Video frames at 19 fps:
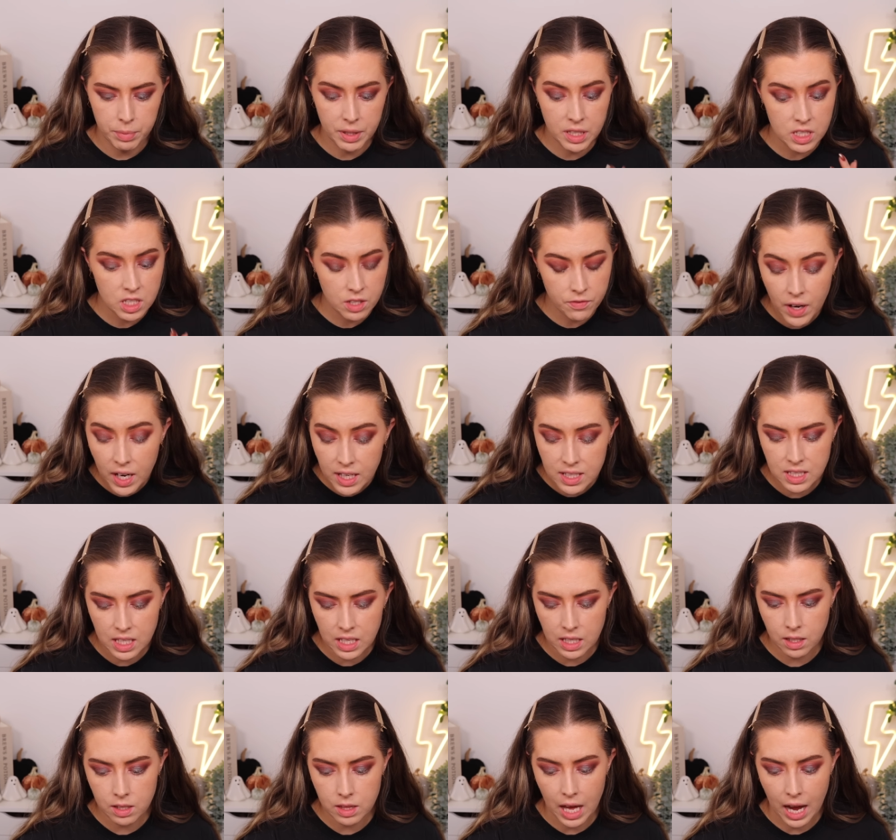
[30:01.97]
Because the first
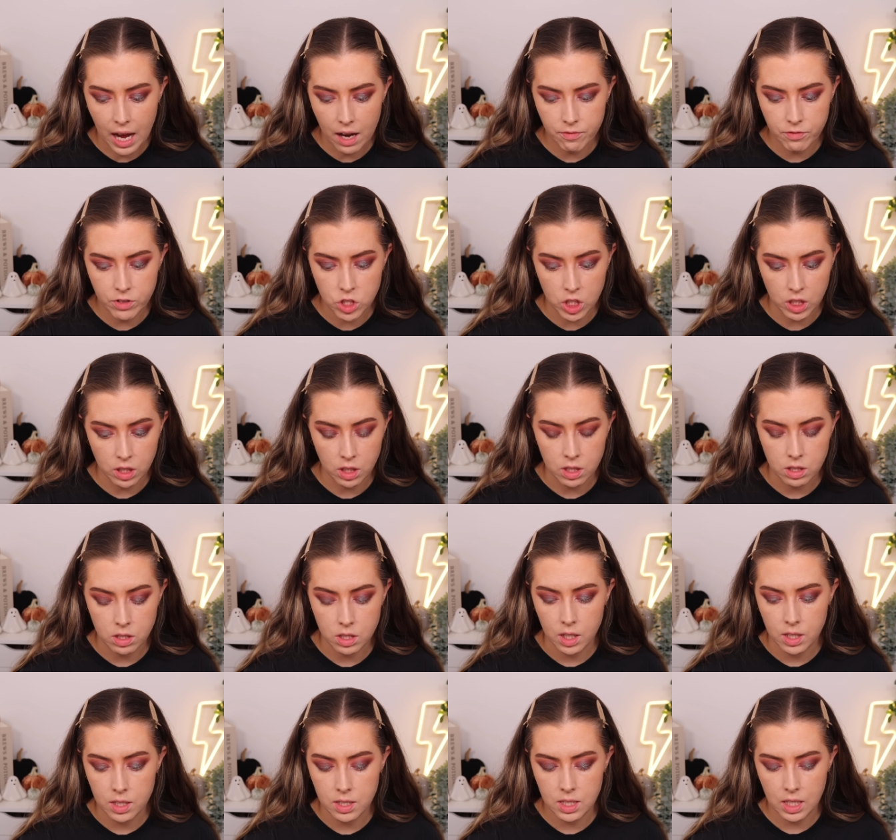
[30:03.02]
thing that Virginia
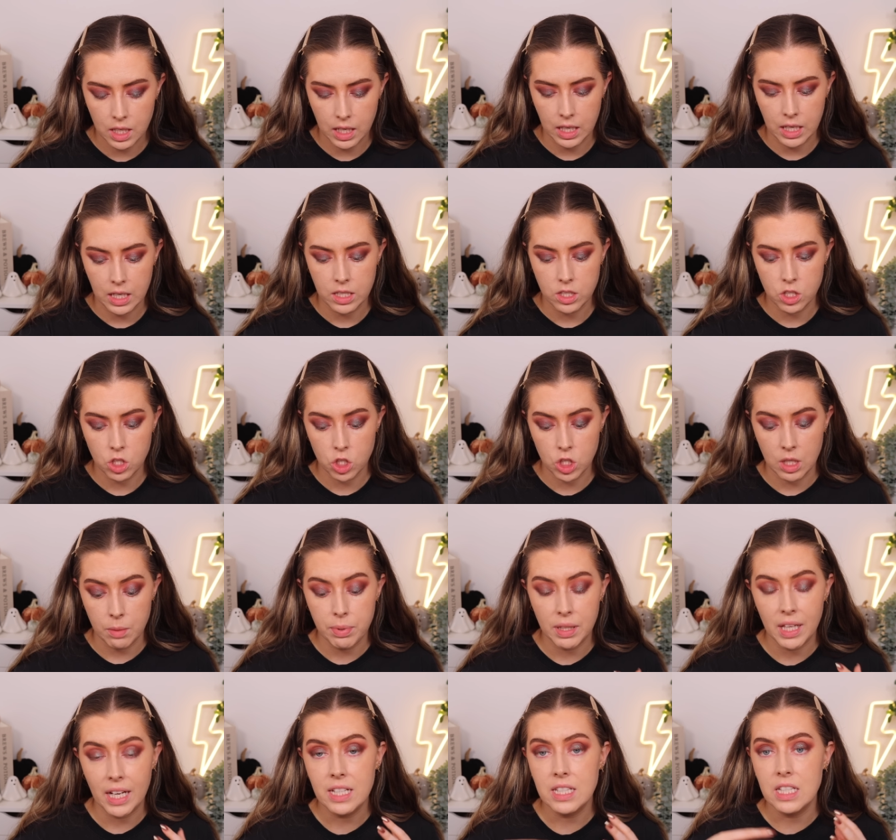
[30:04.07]
does is she
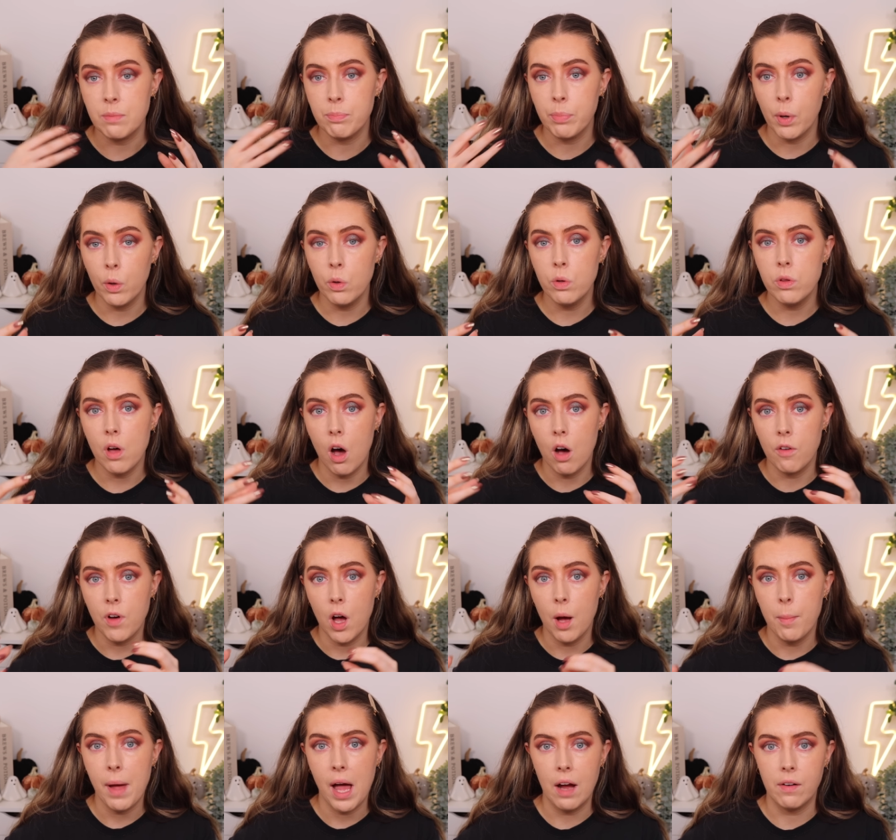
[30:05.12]
places both of her
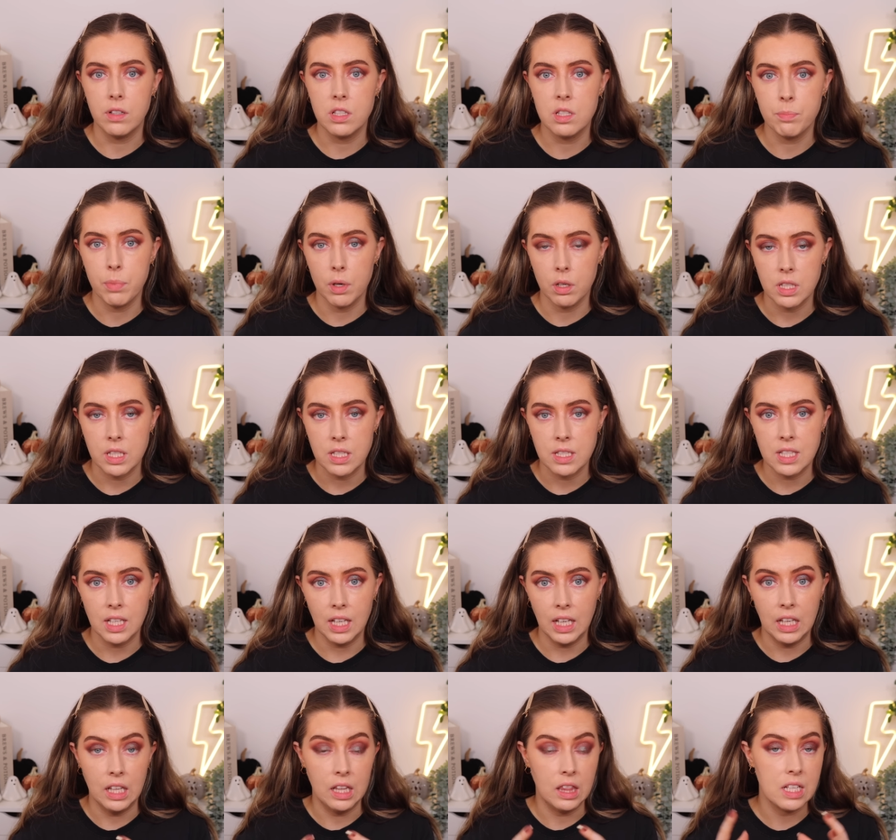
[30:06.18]
parents' bodies
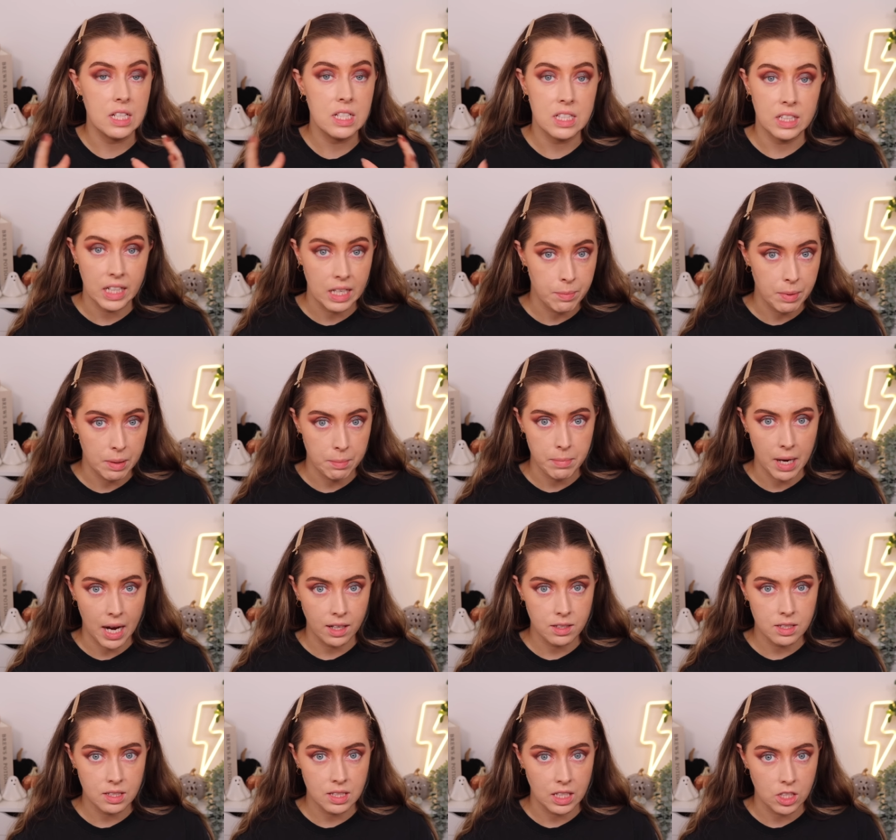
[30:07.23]
in the sleeping
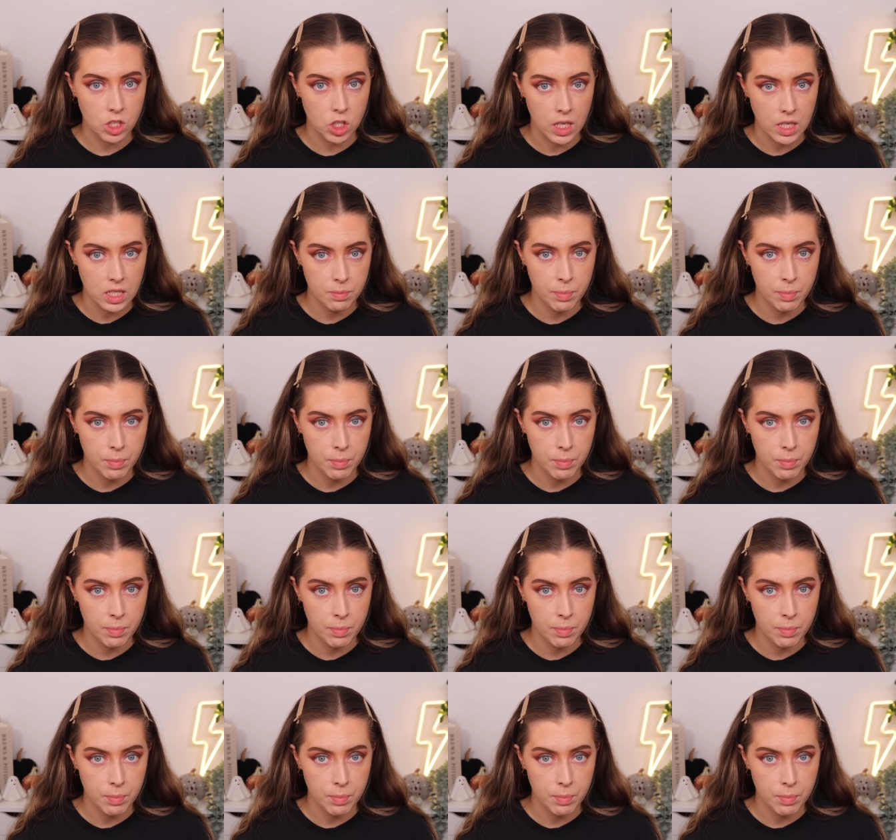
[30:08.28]
bags that she has